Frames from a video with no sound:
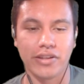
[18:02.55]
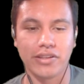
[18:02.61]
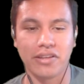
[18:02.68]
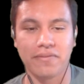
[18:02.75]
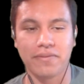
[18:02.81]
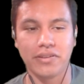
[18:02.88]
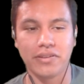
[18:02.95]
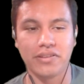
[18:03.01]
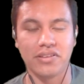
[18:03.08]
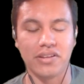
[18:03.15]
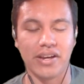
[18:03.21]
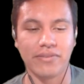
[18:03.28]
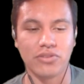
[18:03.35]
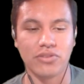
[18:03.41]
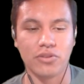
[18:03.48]
I
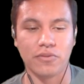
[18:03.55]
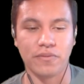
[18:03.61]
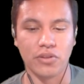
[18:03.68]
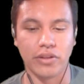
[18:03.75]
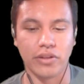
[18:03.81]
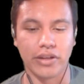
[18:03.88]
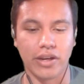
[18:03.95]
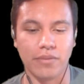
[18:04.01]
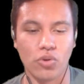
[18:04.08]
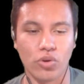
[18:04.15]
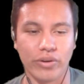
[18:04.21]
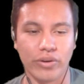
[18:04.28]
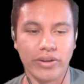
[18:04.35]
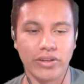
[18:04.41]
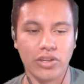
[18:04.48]
have to feel like I'm
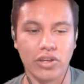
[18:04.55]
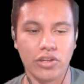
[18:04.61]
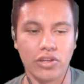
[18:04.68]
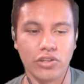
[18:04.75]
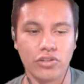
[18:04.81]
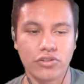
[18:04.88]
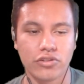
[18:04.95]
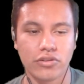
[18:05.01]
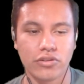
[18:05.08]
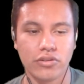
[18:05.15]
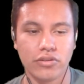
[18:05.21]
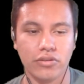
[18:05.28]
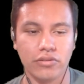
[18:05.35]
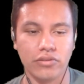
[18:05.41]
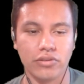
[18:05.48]
more
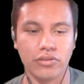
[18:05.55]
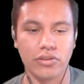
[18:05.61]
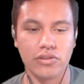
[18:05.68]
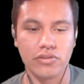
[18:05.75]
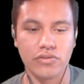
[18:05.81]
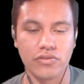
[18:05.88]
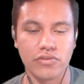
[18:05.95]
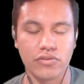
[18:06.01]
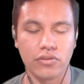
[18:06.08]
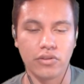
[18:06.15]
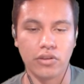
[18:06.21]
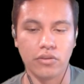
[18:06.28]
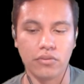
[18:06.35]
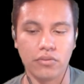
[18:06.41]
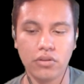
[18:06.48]
engaged in these
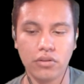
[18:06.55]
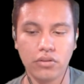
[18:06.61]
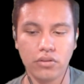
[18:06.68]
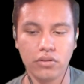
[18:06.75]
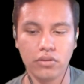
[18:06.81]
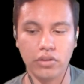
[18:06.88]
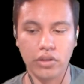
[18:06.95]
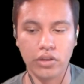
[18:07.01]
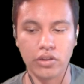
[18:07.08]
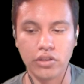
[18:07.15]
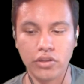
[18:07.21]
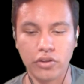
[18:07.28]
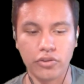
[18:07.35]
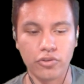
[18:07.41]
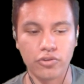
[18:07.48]
than
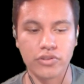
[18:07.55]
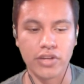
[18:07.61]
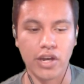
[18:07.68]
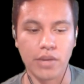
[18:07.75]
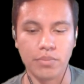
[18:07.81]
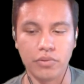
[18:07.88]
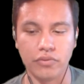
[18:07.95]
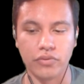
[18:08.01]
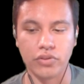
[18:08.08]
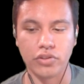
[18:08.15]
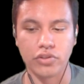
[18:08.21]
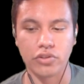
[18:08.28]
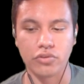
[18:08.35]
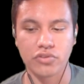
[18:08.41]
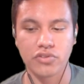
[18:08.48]
any other type of
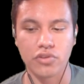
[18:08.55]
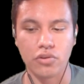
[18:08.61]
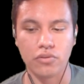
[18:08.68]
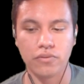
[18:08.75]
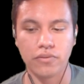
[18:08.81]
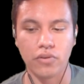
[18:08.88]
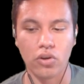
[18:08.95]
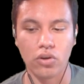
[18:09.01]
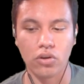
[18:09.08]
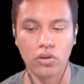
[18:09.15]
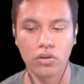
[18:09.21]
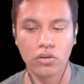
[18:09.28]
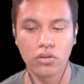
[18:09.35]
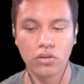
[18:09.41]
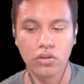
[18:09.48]
video so
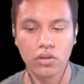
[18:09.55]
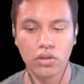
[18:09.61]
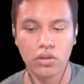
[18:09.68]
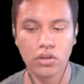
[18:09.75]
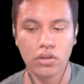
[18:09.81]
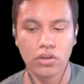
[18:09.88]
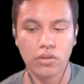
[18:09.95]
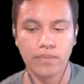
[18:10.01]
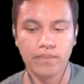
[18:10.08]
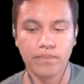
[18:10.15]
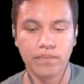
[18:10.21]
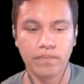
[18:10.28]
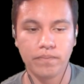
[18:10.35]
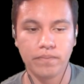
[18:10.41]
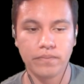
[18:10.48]
far.
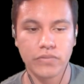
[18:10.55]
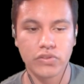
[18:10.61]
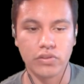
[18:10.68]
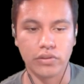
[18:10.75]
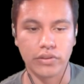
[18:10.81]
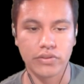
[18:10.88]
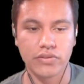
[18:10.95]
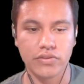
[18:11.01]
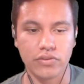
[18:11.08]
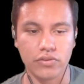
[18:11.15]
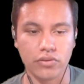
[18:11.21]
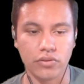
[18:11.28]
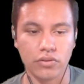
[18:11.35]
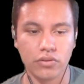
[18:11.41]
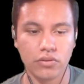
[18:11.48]
So let's
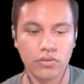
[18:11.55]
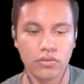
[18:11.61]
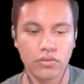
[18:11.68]
see.